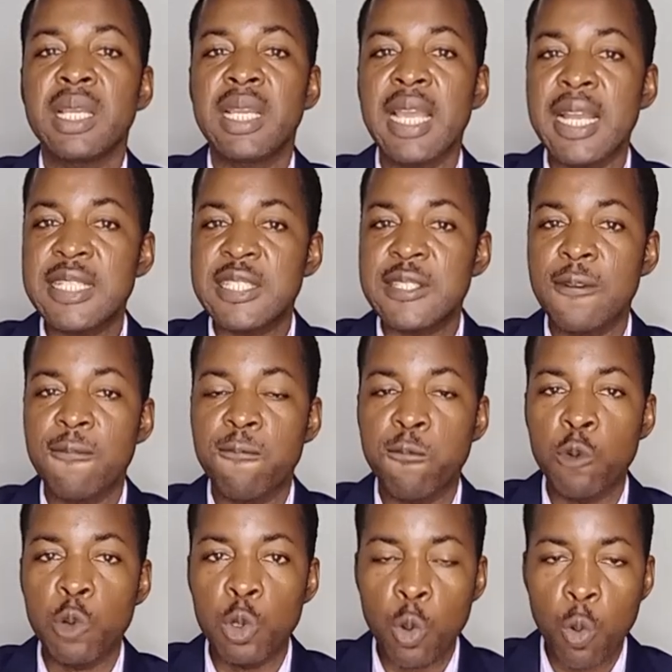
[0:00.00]
get
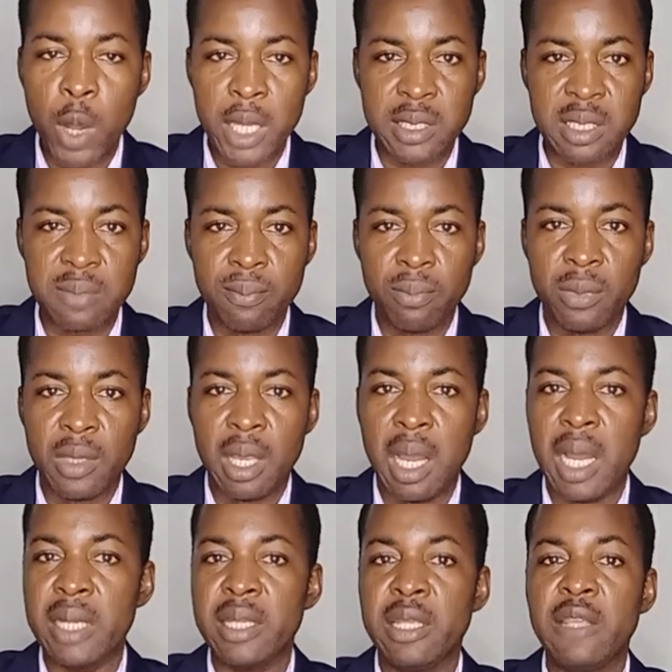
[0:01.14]
followers,
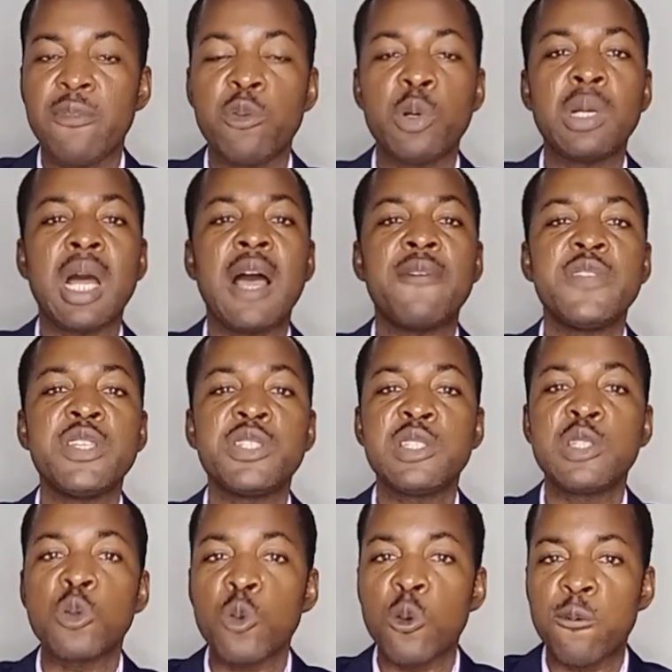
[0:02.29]
and even having
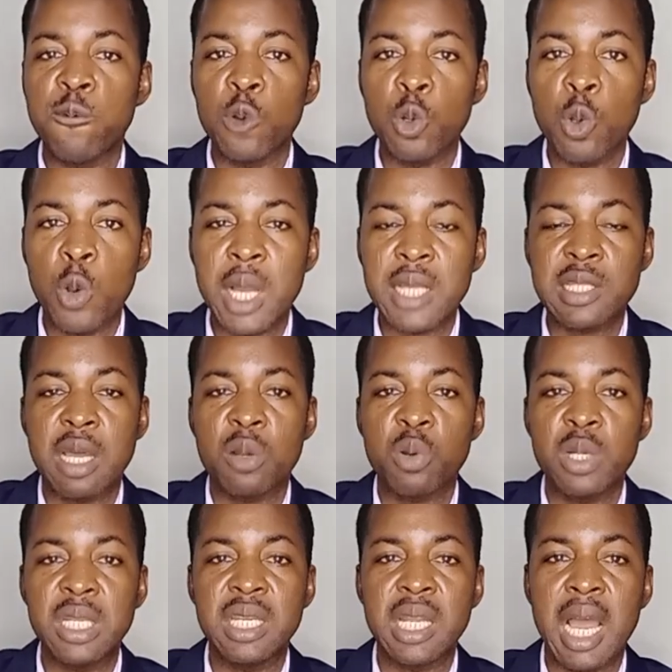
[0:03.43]
0 followers and
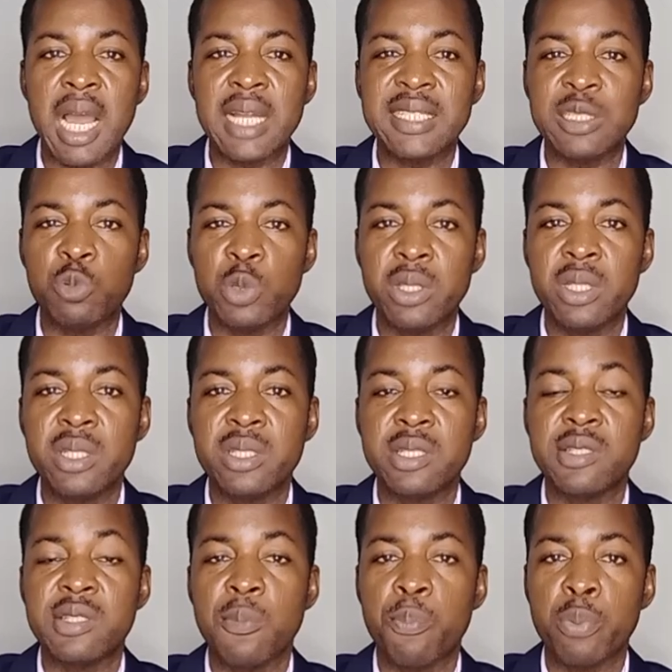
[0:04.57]
running ad with it
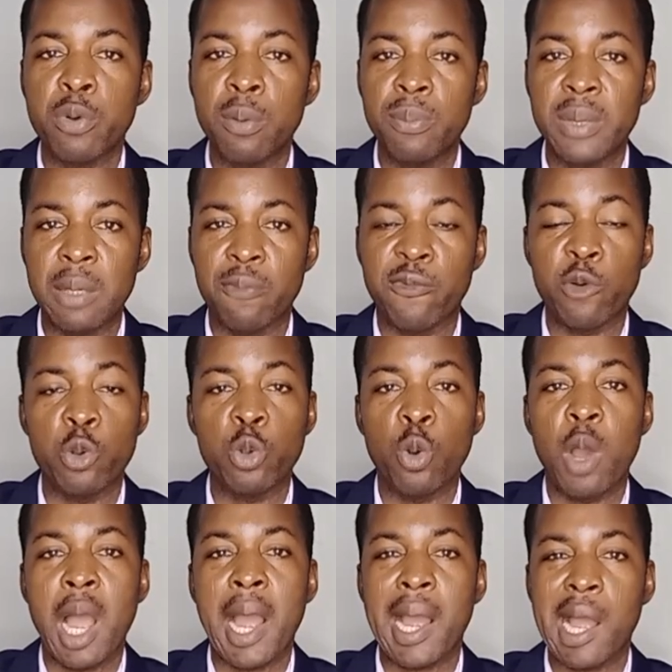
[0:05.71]
is a problem for your
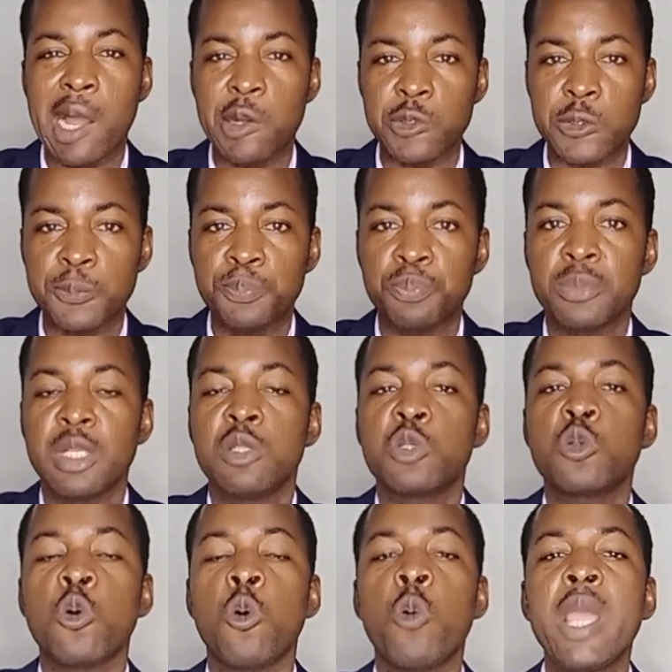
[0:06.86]
account.
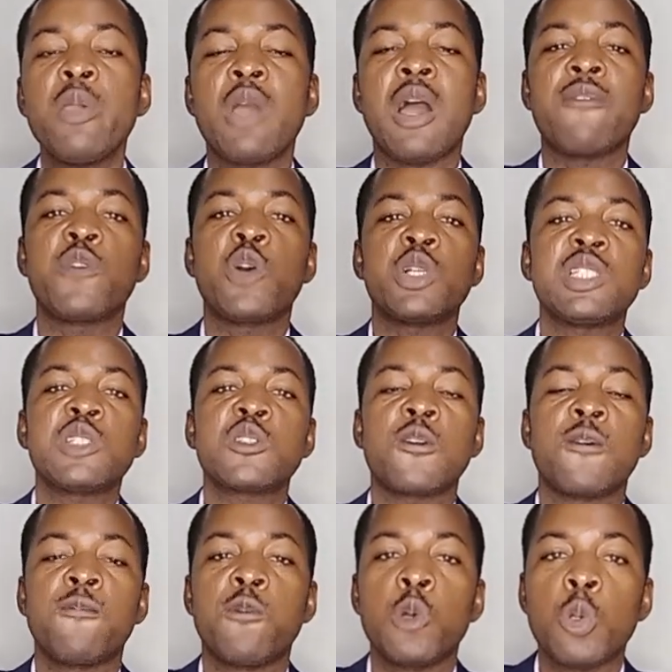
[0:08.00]
So when you have gotten
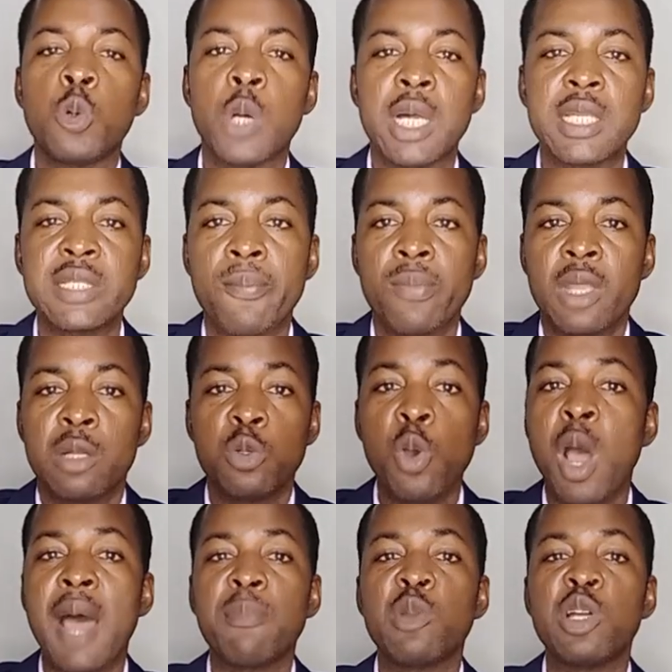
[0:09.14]
some followers, though
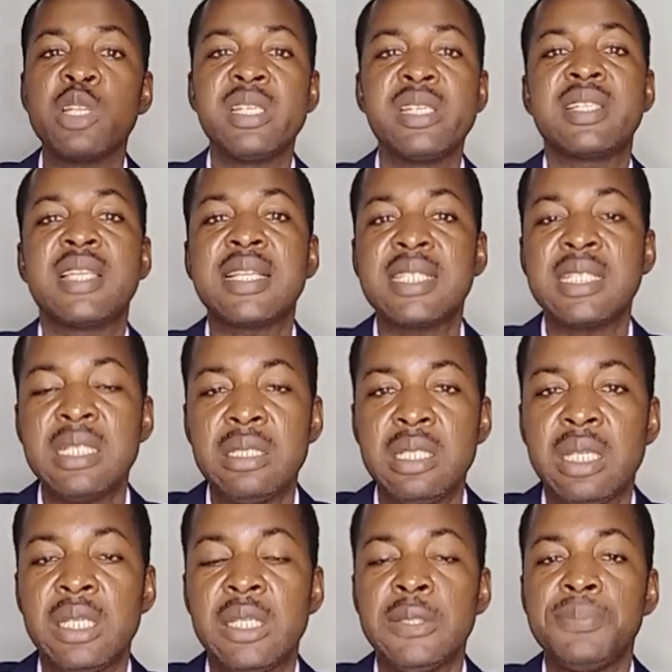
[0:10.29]
I'm not dictating
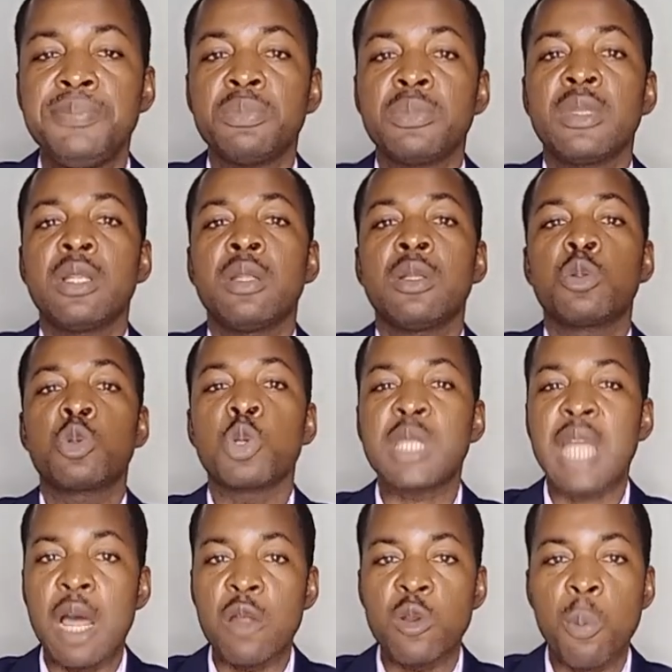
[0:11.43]
the
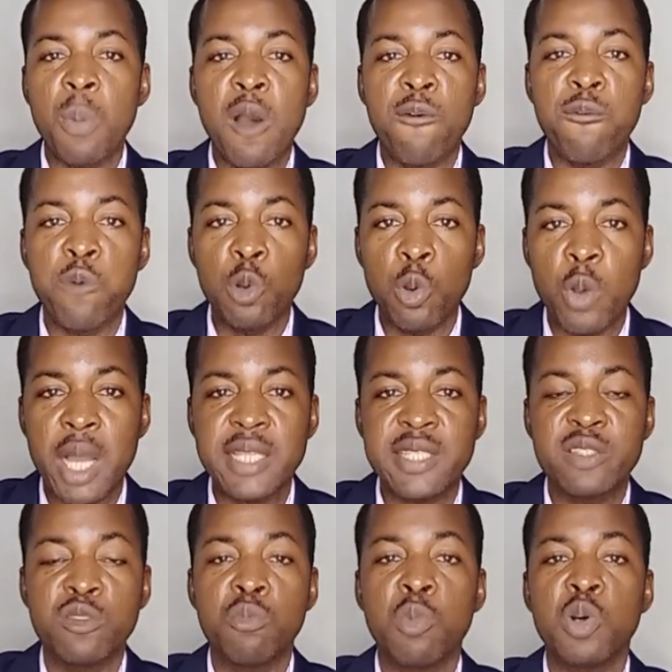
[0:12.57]
total number of followers
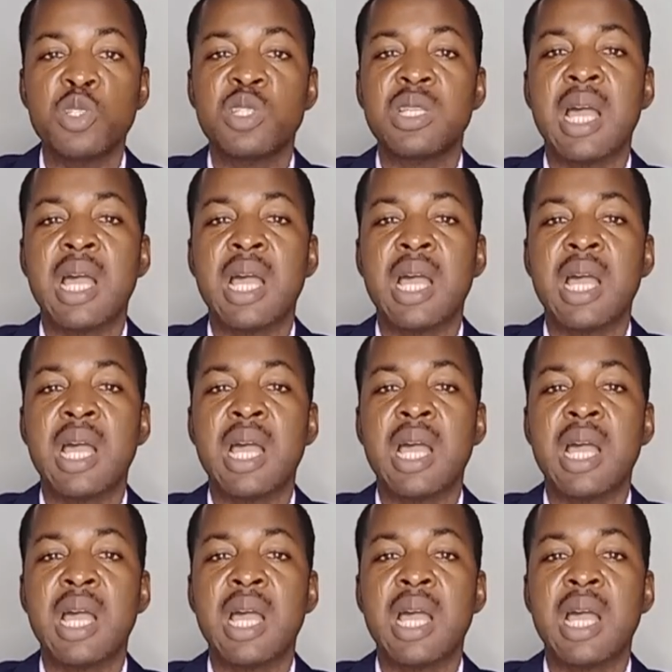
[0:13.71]
you must